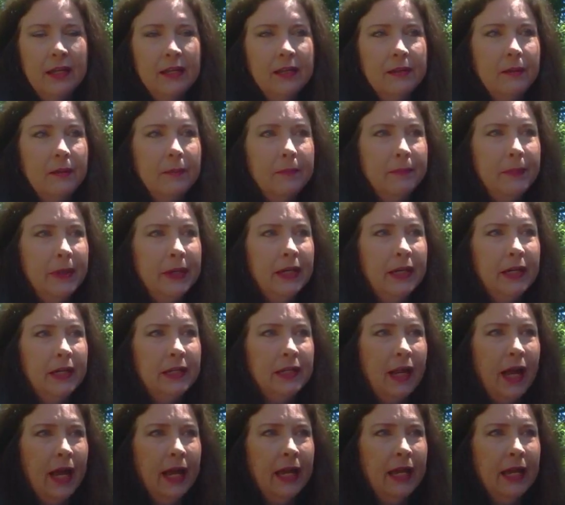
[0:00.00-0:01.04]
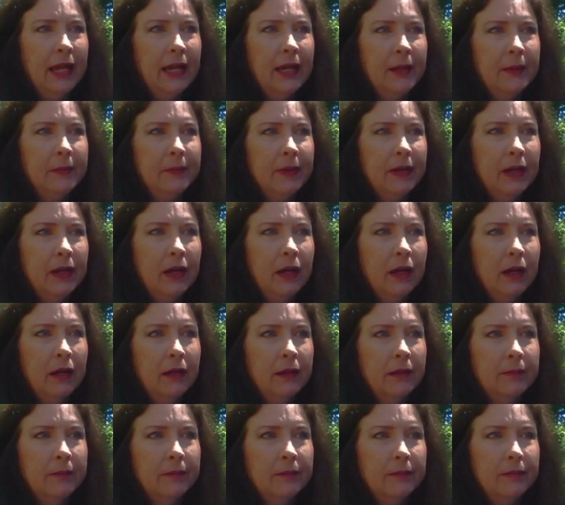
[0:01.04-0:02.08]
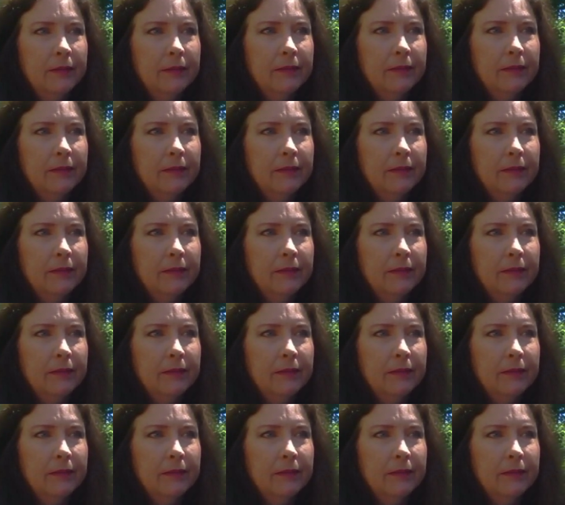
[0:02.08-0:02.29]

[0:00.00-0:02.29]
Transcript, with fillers: it, but I am, um,